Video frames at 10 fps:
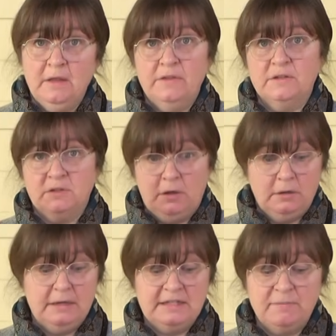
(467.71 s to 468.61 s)
The
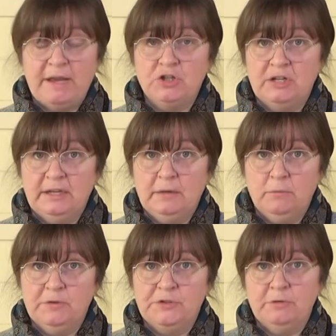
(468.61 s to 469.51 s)
sun especially
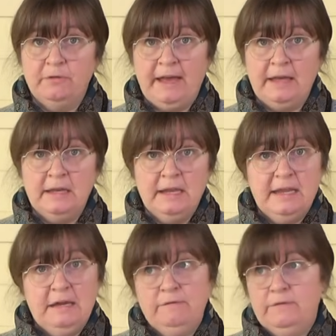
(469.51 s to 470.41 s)
will do that
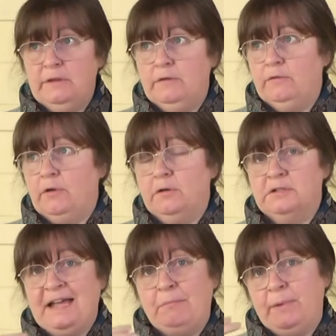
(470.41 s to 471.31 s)
if you've got
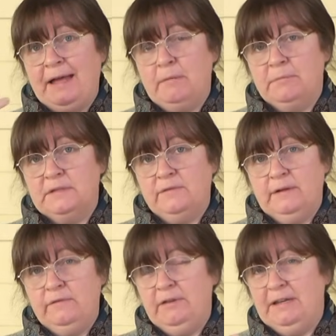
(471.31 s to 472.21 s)
damp atmosphere,
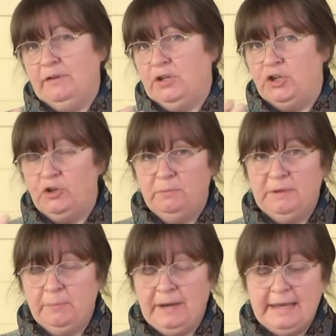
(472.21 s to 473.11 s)
if you live in a
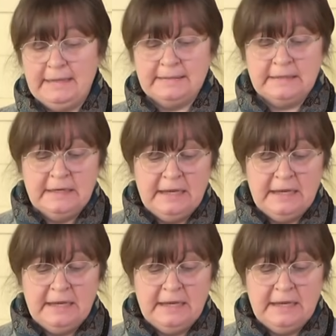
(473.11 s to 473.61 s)
humid place.